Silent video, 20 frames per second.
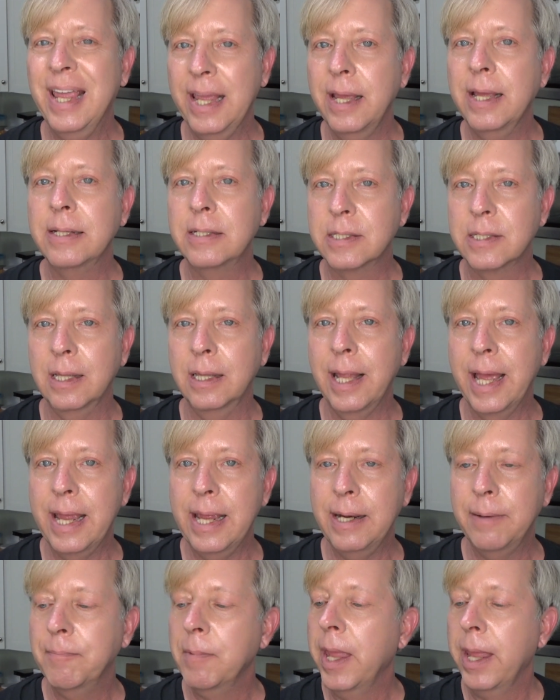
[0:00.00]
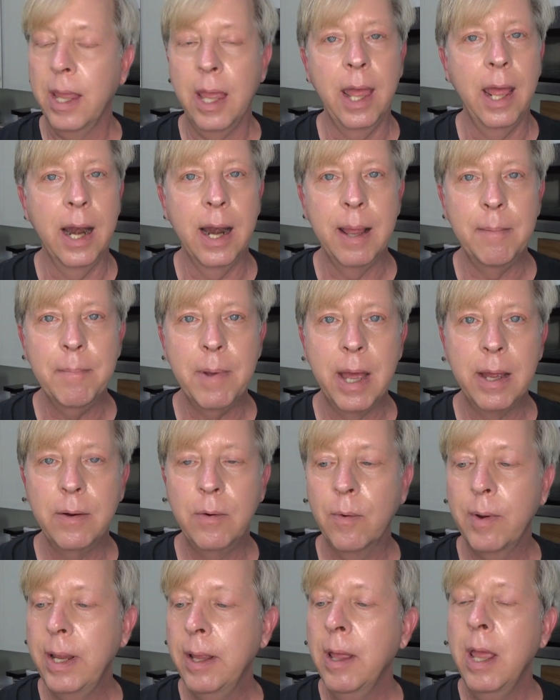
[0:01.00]
it's late, and I'm
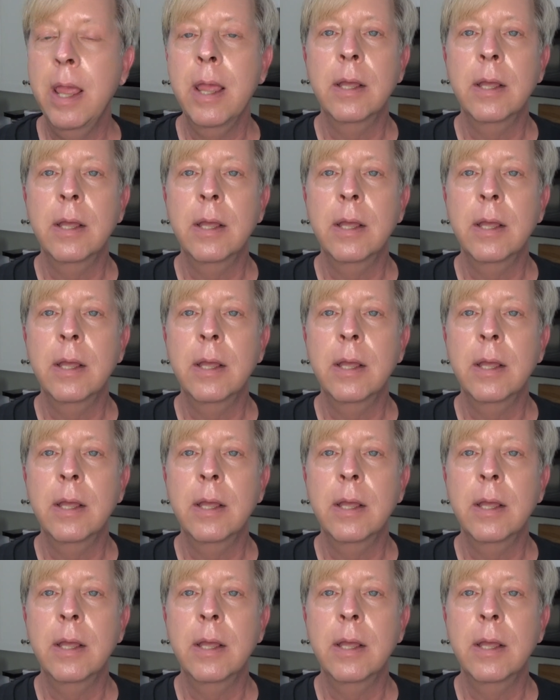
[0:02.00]
hungry.